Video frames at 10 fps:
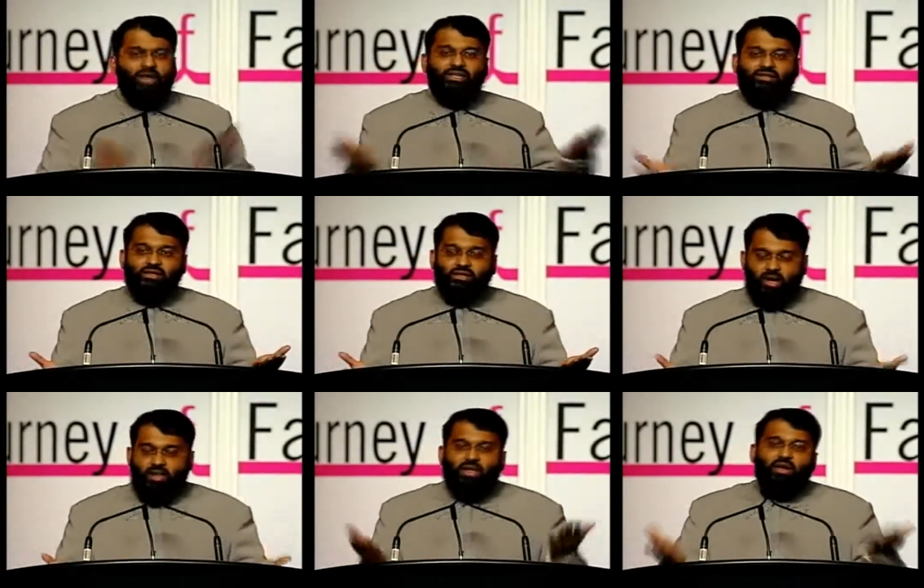why is it
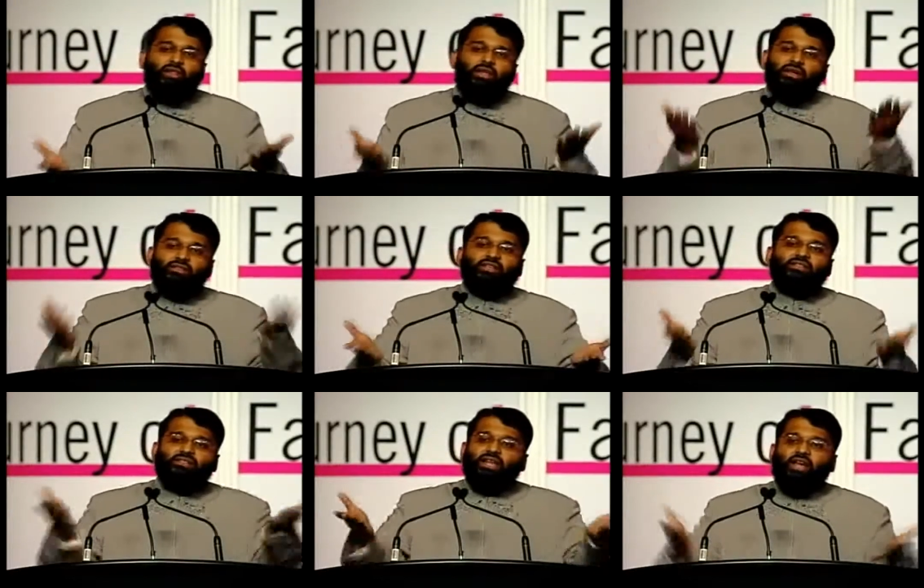that Allah
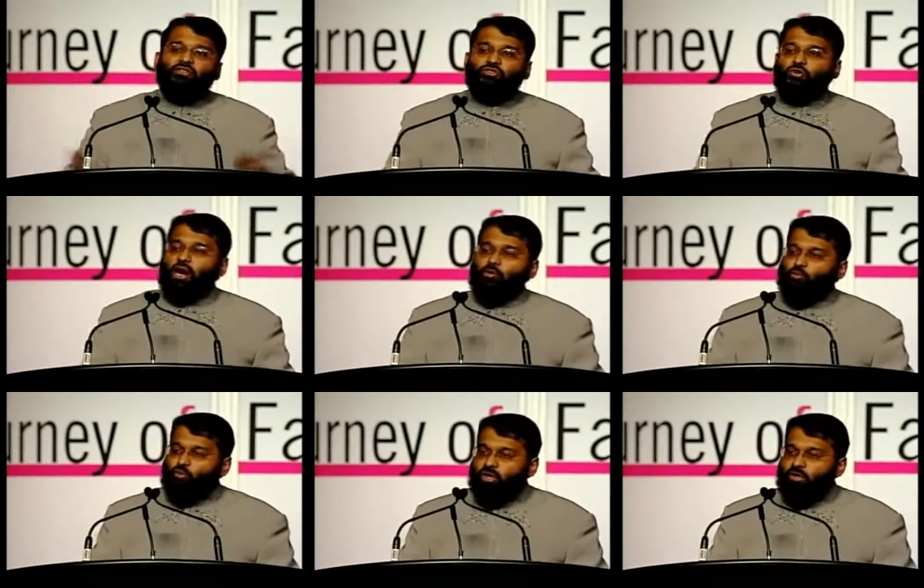doesn't answer
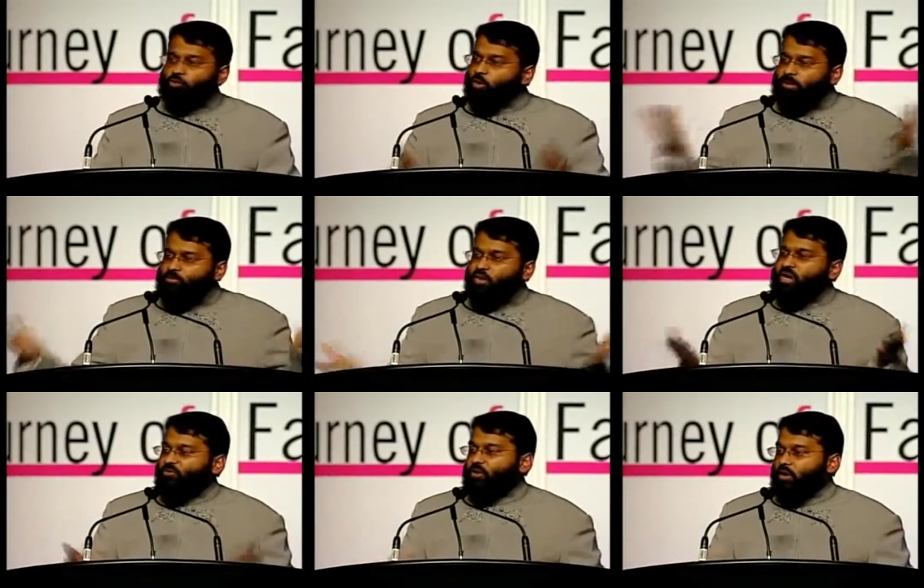our prayers? We've been
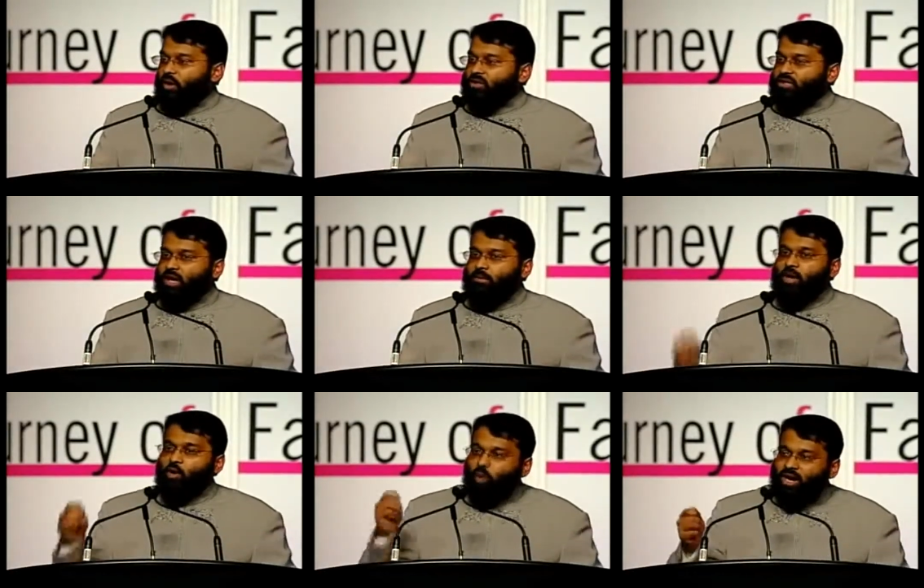praying for a long
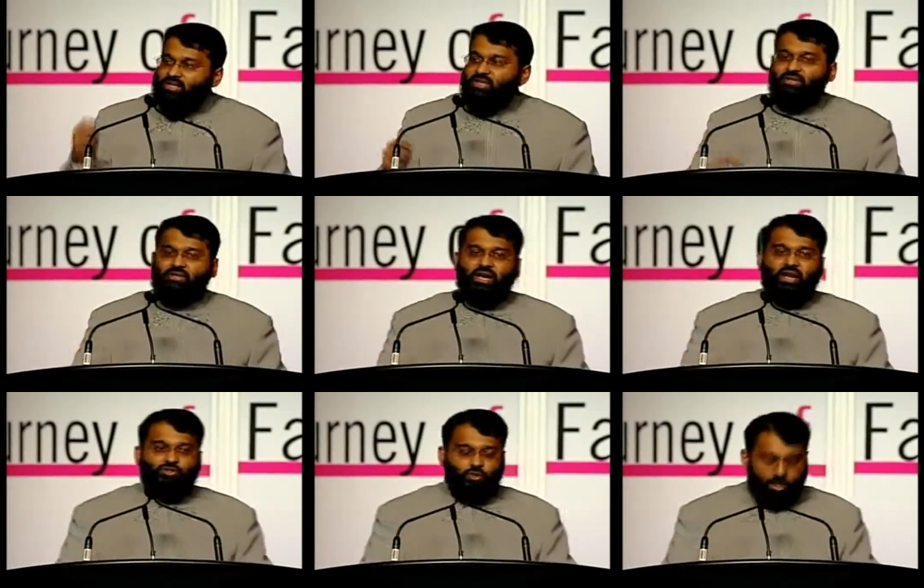time. Why doesn't He
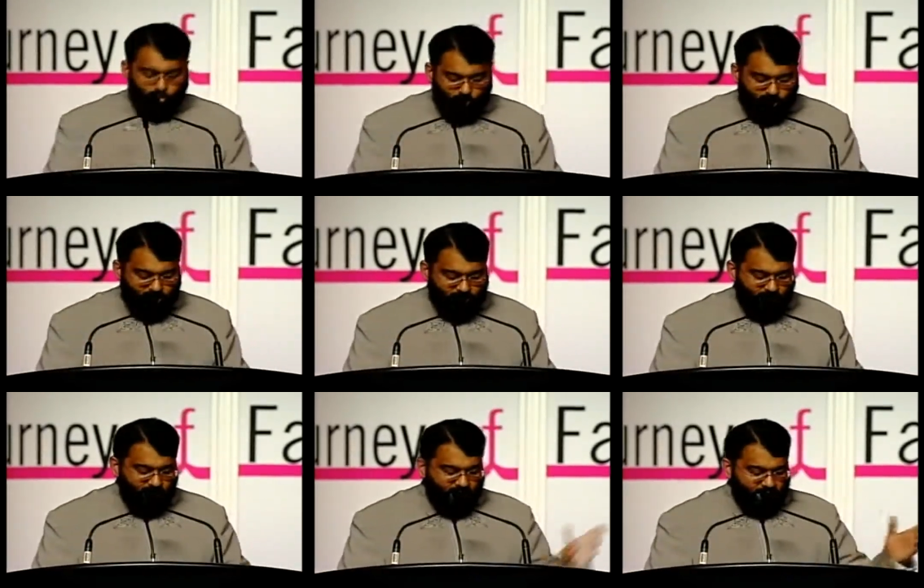answer our prayers?
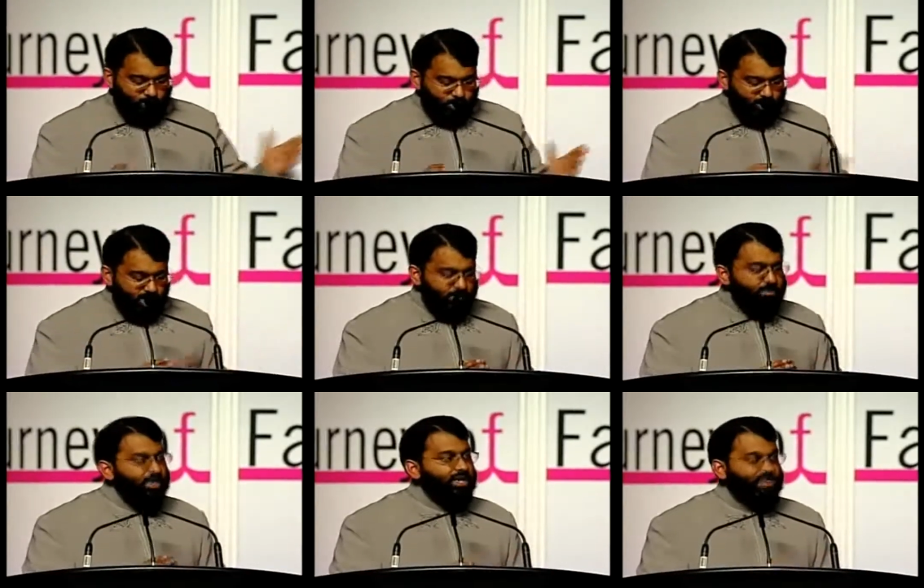And so
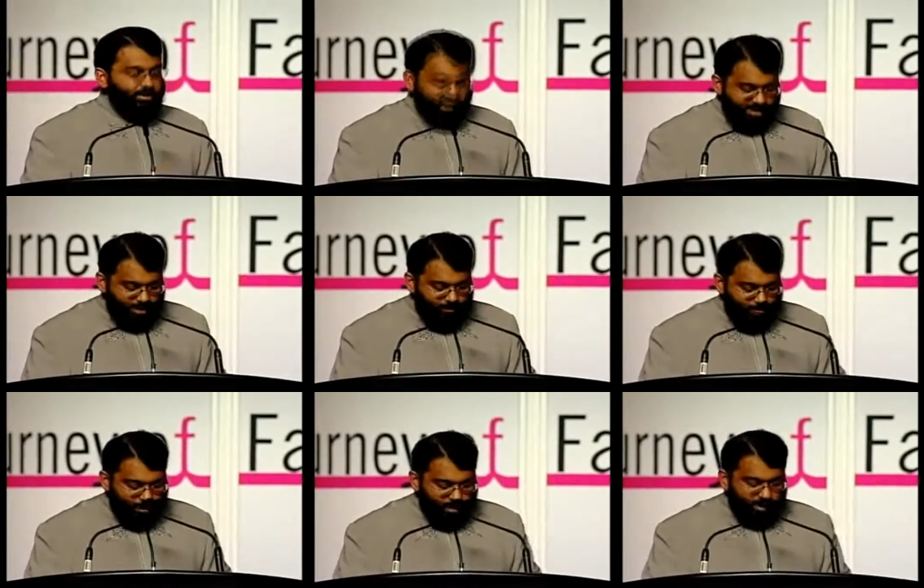Ibrahim ibn Adham said,
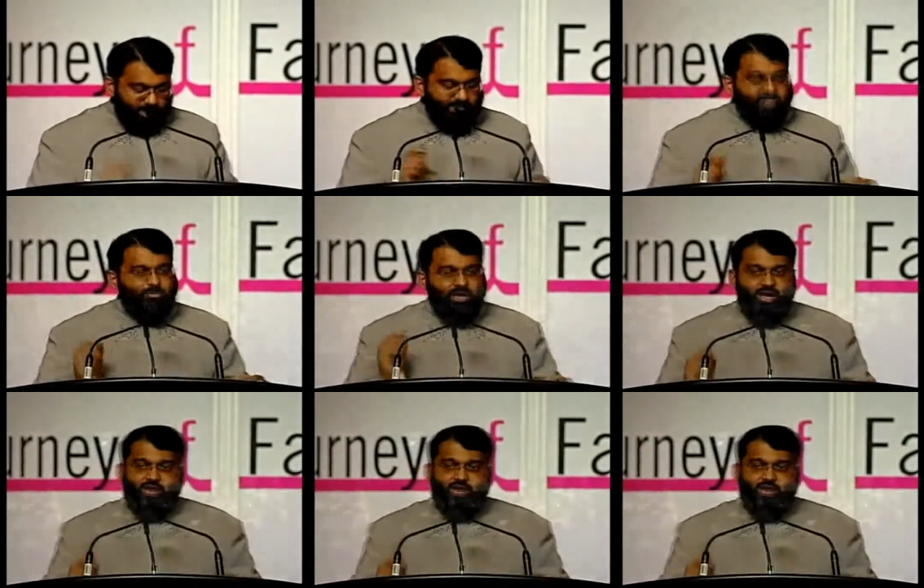it is